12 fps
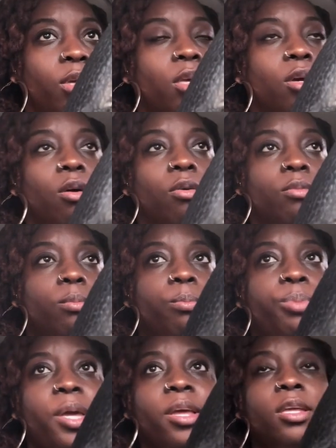Yo,
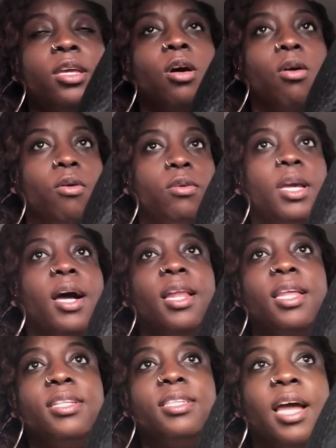y'all
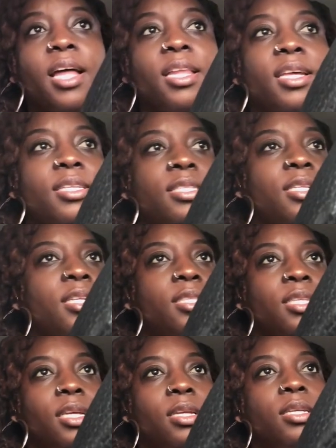in Dallas,
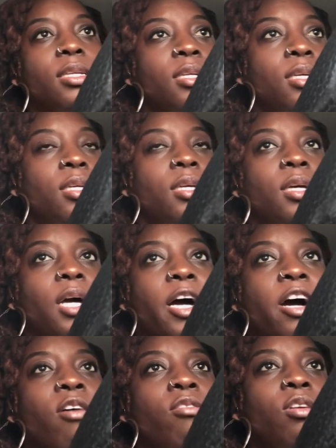listen.
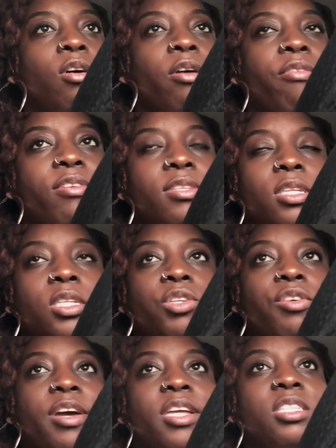I don't know if it's the
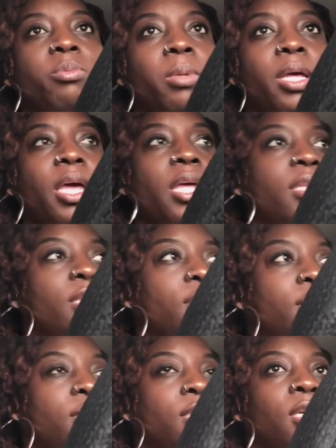
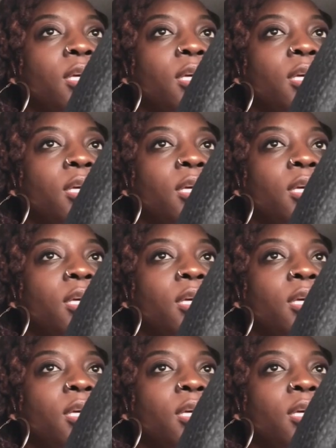transplants.